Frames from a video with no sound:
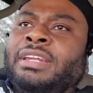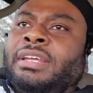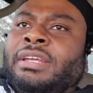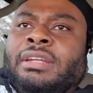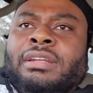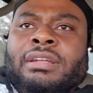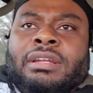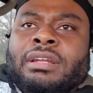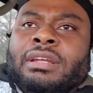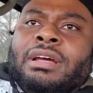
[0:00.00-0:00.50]
it
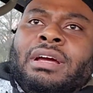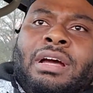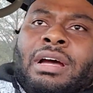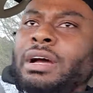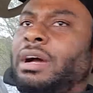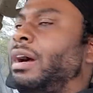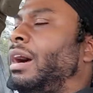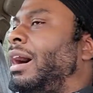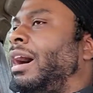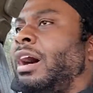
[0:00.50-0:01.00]

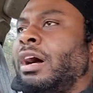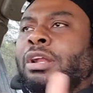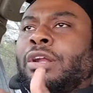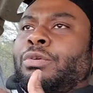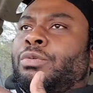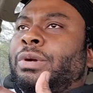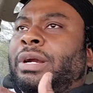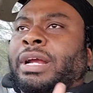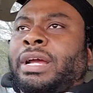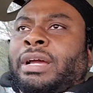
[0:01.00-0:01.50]
all
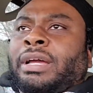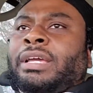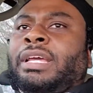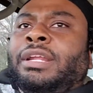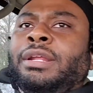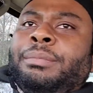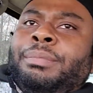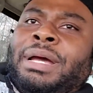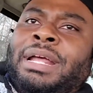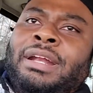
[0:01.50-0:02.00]
around.
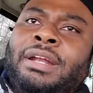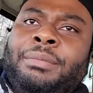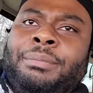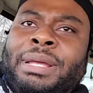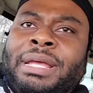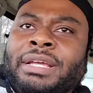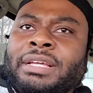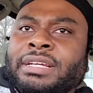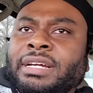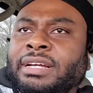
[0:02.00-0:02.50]
Anybody that
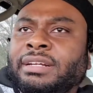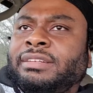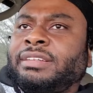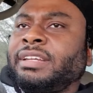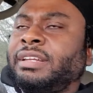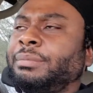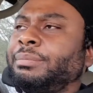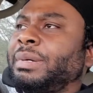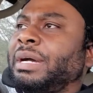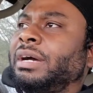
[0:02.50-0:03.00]
make
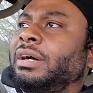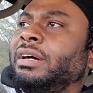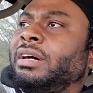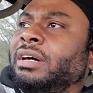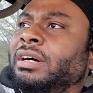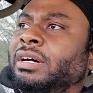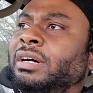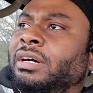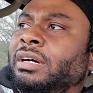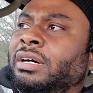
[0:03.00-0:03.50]
content by uh,
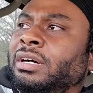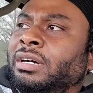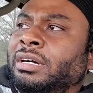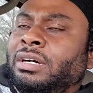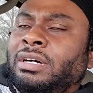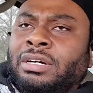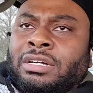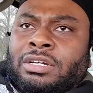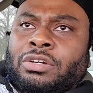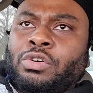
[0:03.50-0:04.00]
uh,
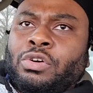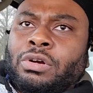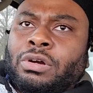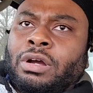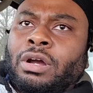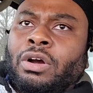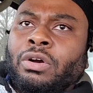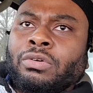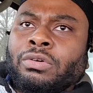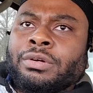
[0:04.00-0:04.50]
uh, Corey
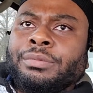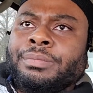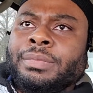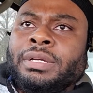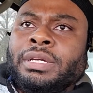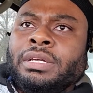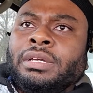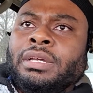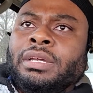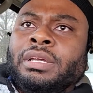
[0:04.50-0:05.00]
Holcomb
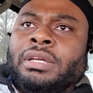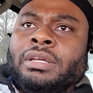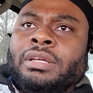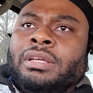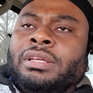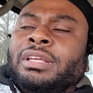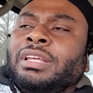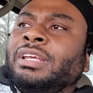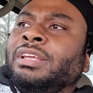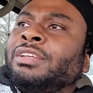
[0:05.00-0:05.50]

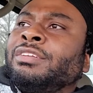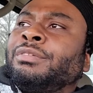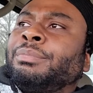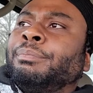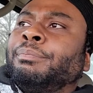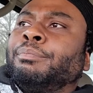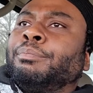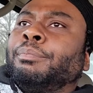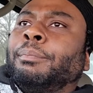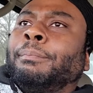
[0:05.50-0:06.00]
is
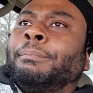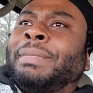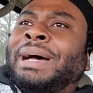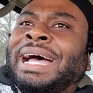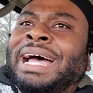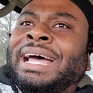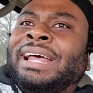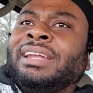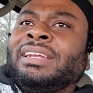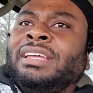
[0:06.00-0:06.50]

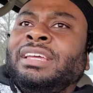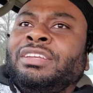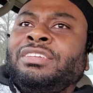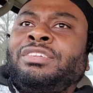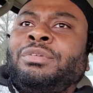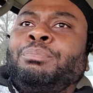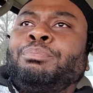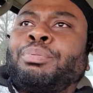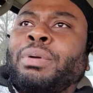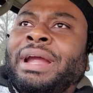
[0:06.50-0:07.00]

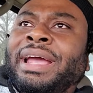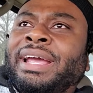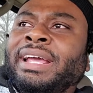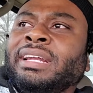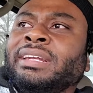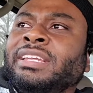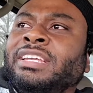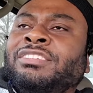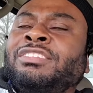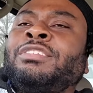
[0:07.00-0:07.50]
mindless,
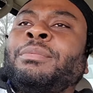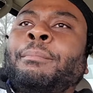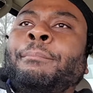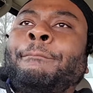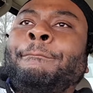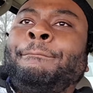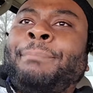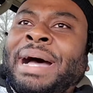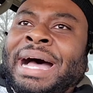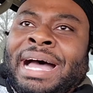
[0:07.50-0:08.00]
brainless
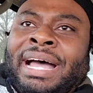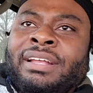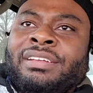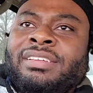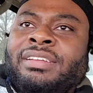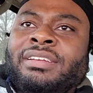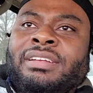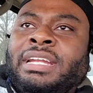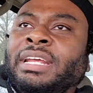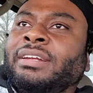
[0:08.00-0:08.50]

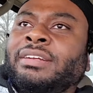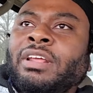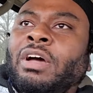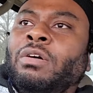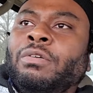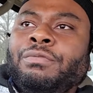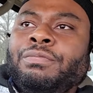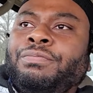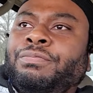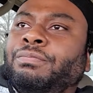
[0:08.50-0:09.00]
bots that
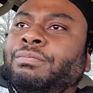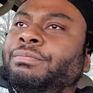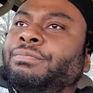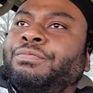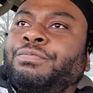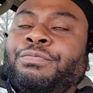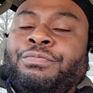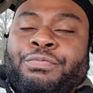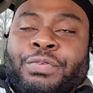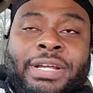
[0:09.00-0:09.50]
don't
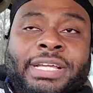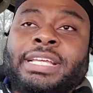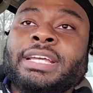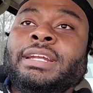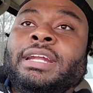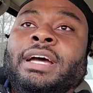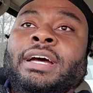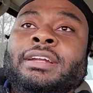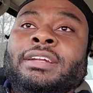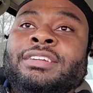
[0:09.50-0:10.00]
freaking
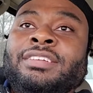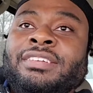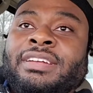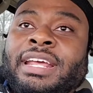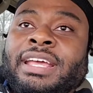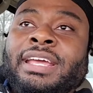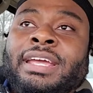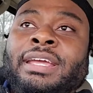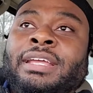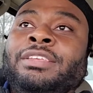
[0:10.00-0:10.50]

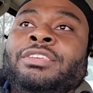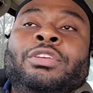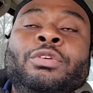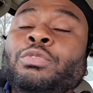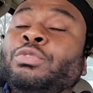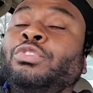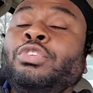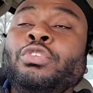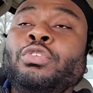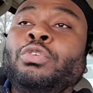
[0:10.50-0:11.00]
understand
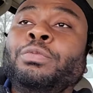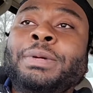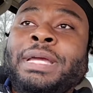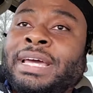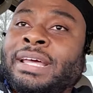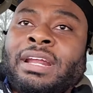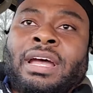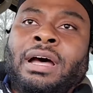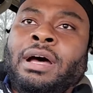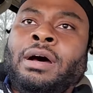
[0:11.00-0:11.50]
YouTube
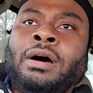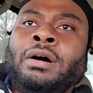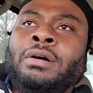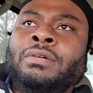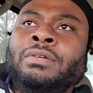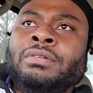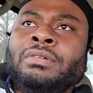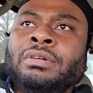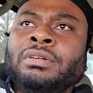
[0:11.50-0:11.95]
at all.